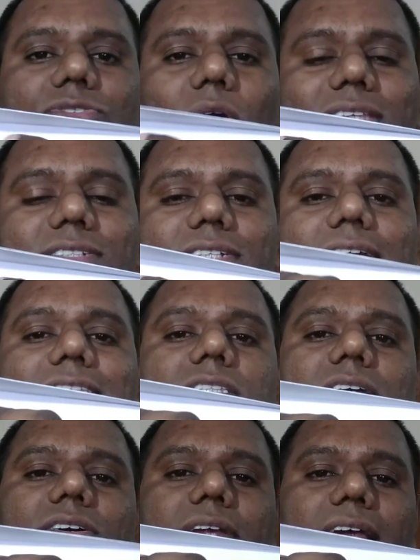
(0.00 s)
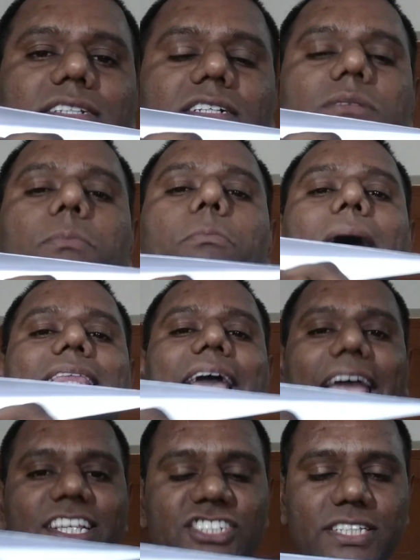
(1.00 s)
thrust is created by
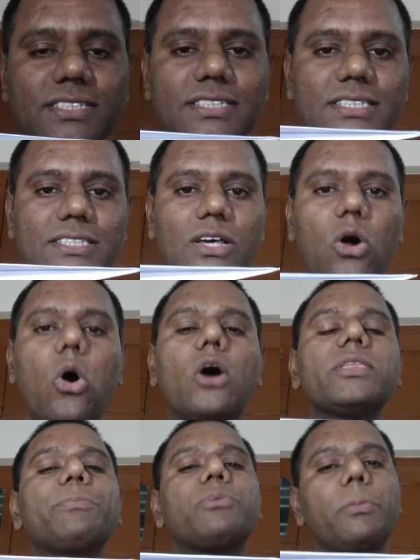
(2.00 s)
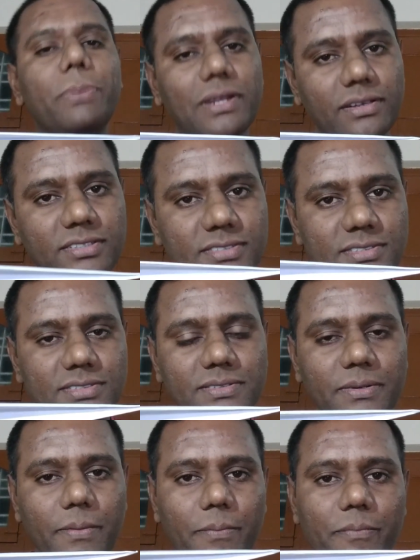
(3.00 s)
the engines or the propellers.
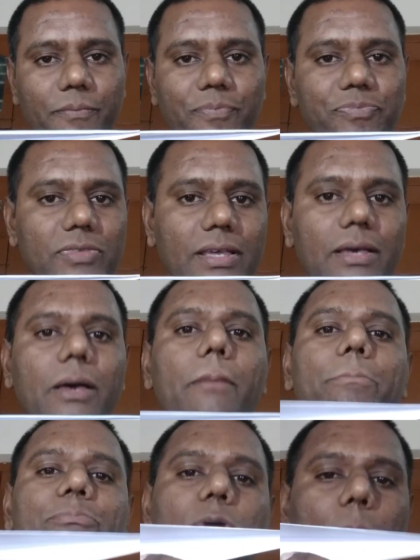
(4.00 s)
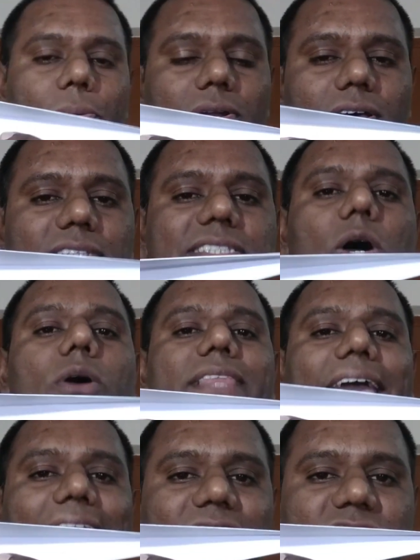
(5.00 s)
Propellers or
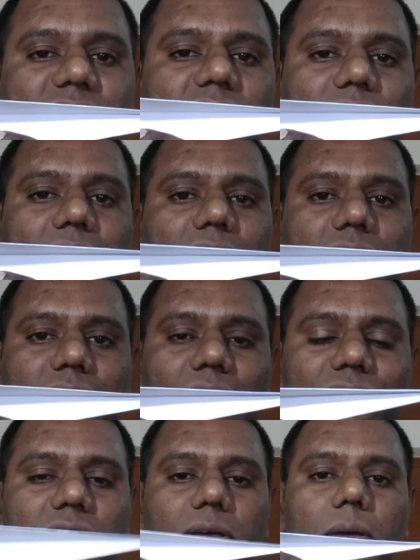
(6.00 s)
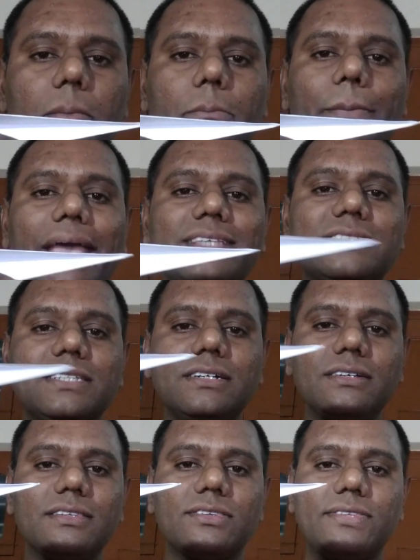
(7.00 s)
the engines of the aircraft makes
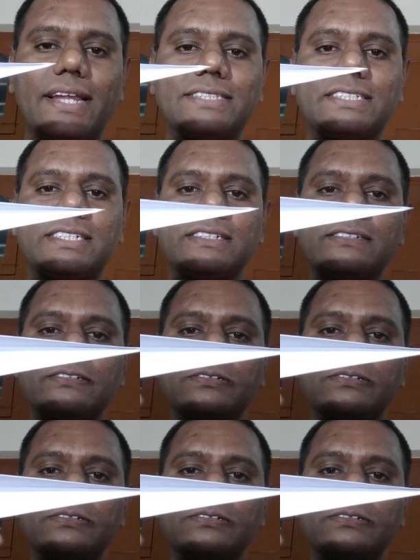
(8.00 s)
the thrust,